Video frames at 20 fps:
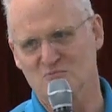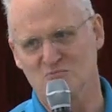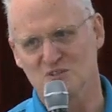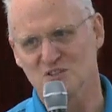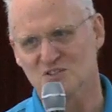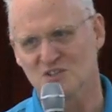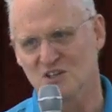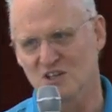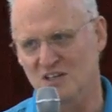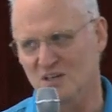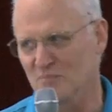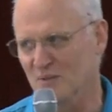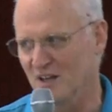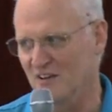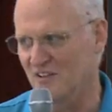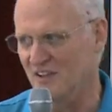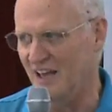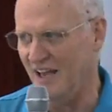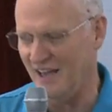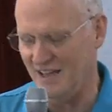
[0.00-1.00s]
And we'll talk
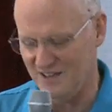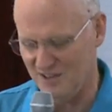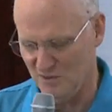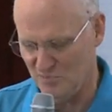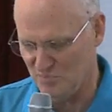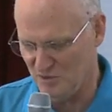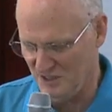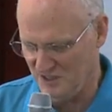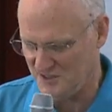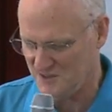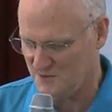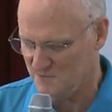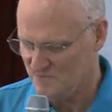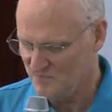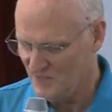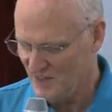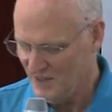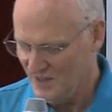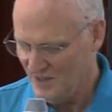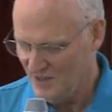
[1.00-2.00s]
about that a bit.
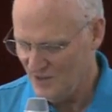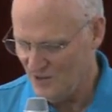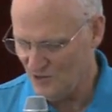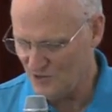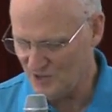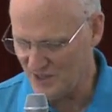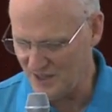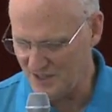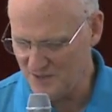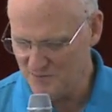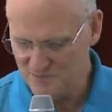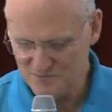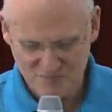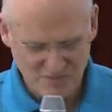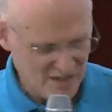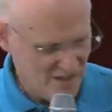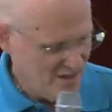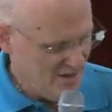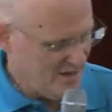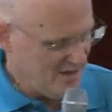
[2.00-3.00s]
Okay?
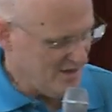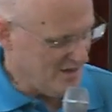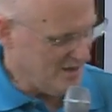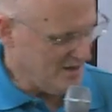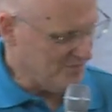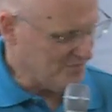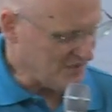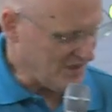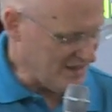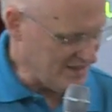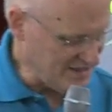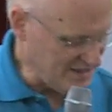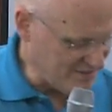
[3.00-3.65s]
And